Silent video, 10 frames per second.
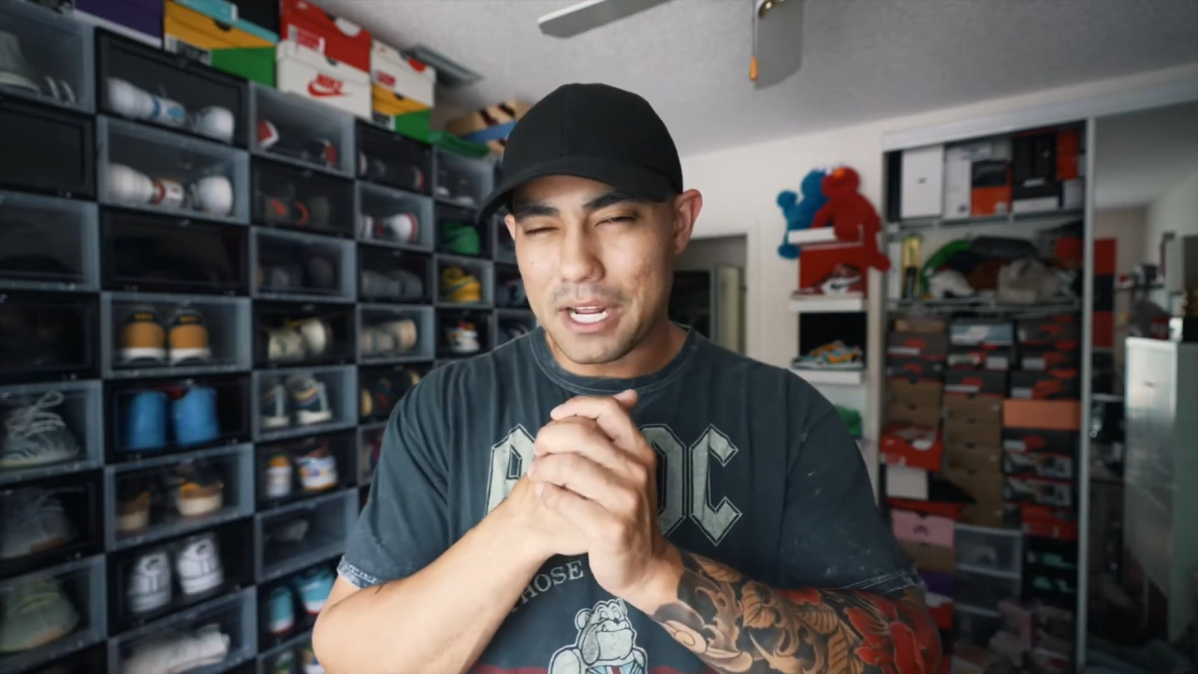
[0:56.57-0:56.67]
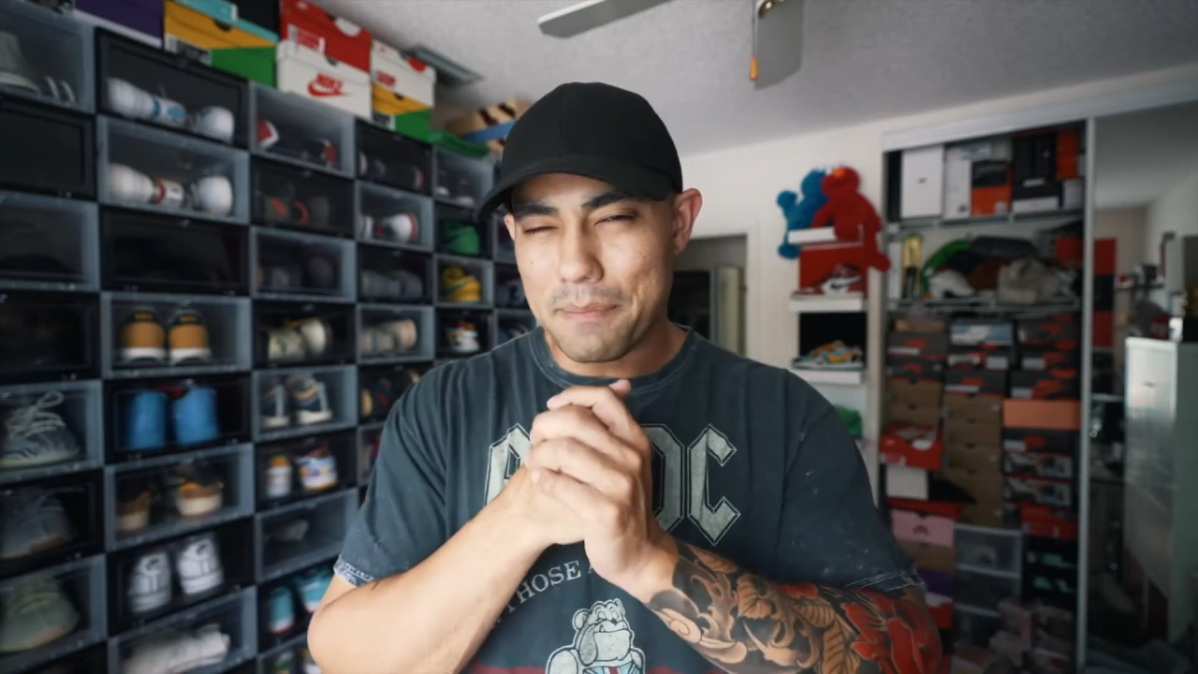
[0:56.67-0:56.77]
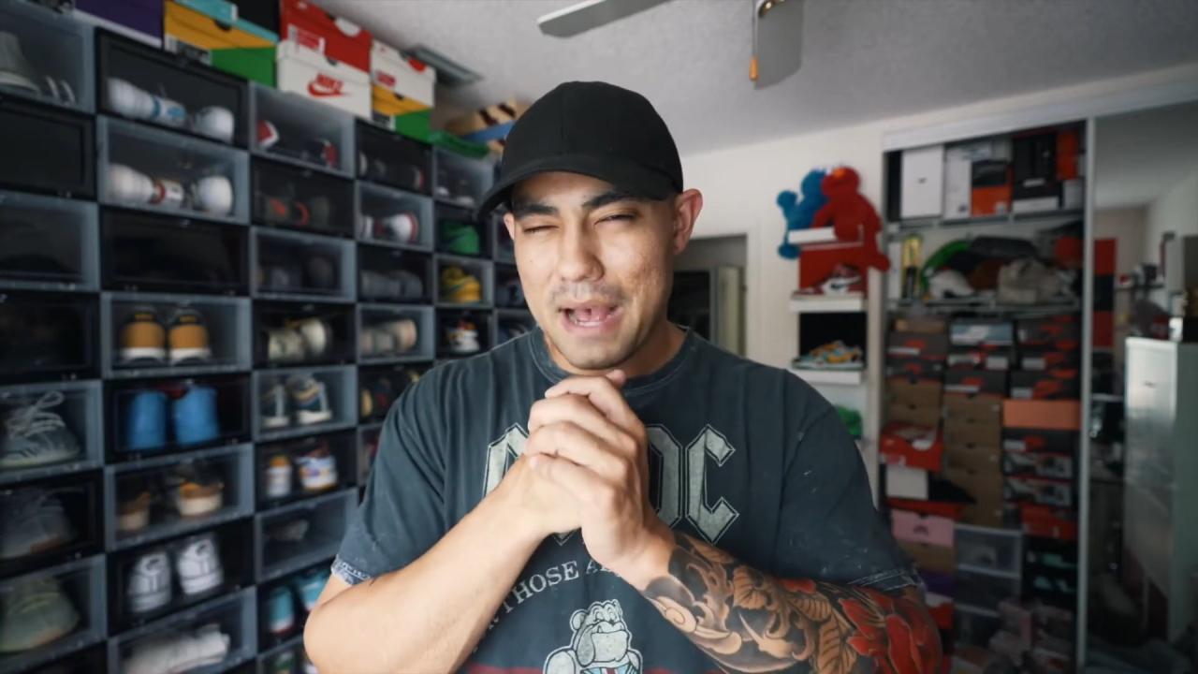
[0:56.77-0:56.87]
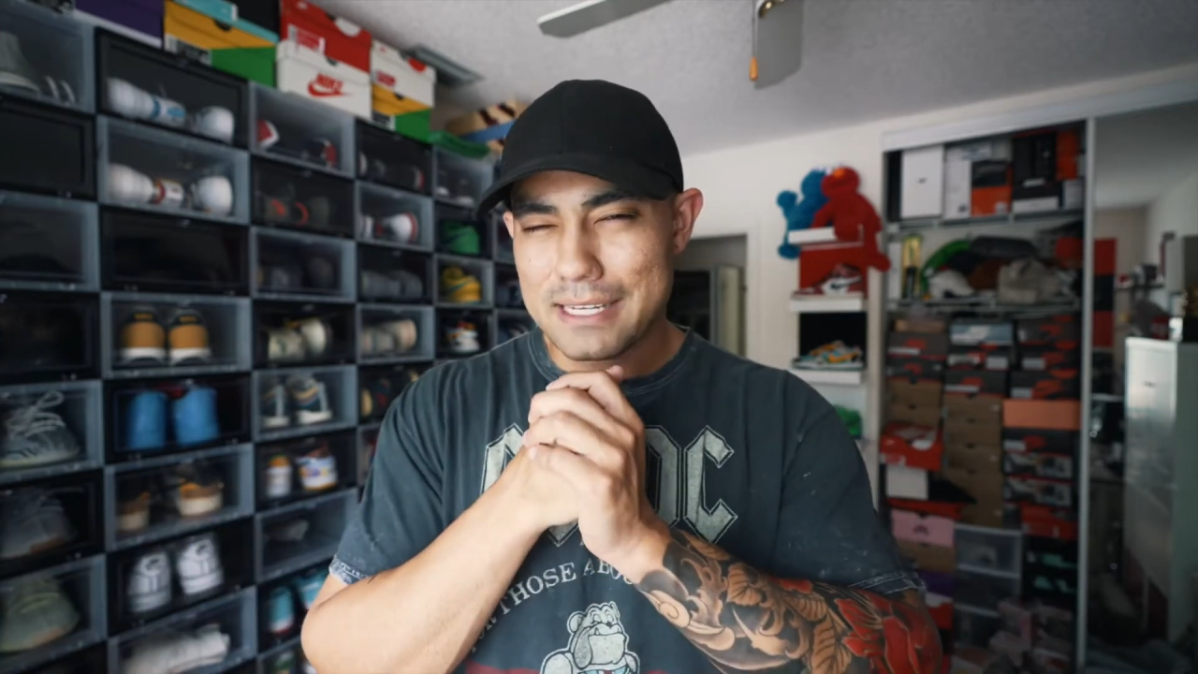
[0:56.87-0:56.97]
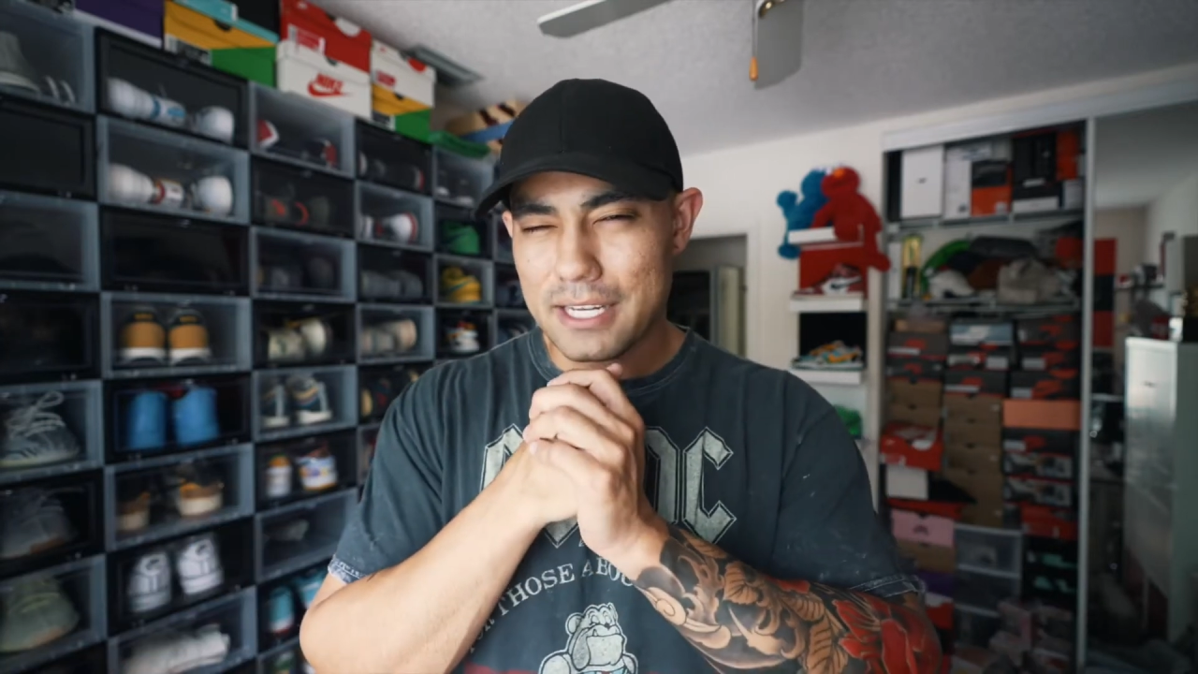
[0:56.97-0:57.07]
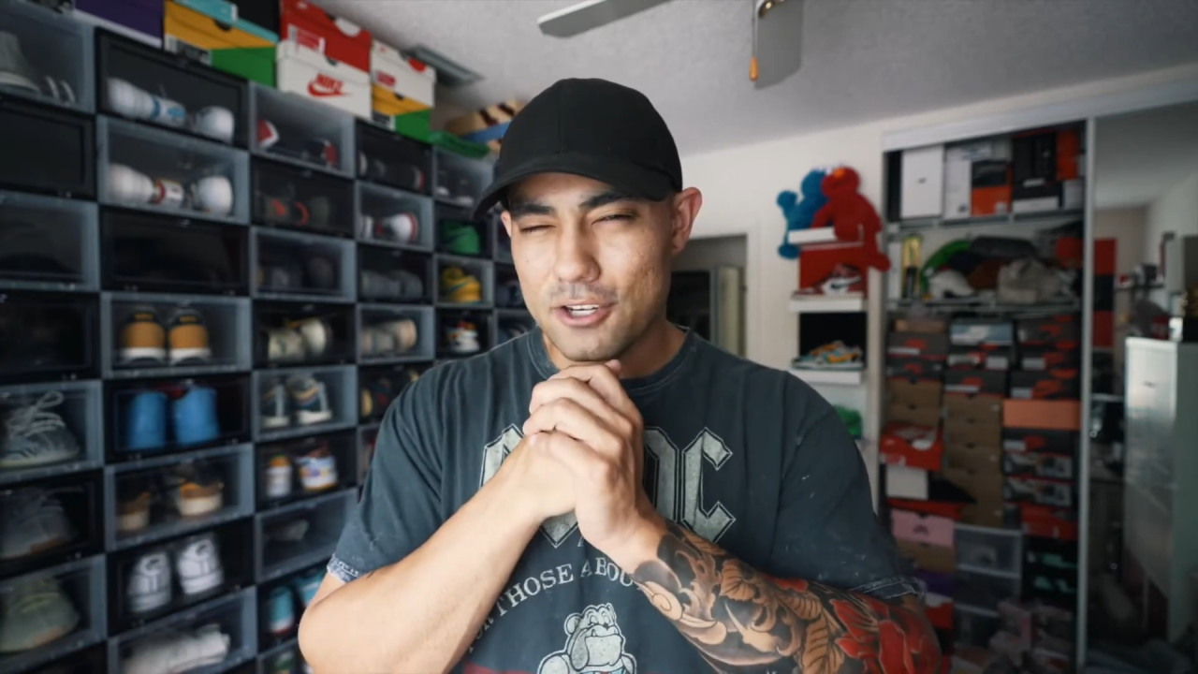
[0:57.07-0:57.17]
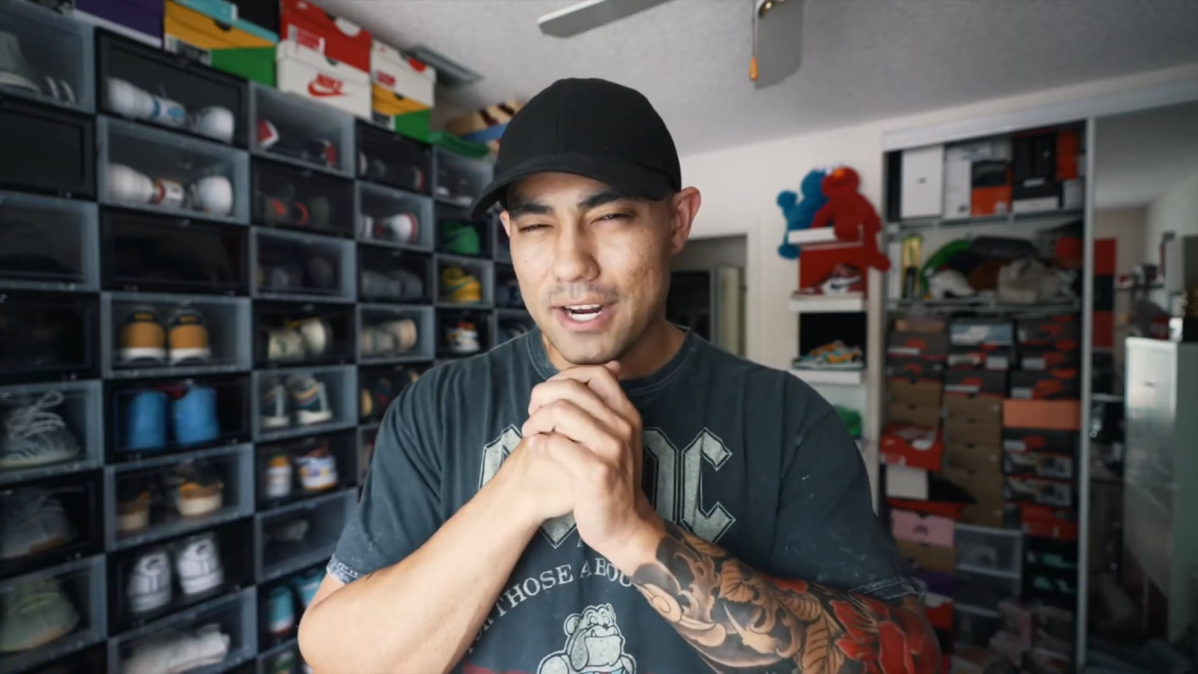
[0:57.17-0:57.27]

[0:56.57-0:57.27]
of capacity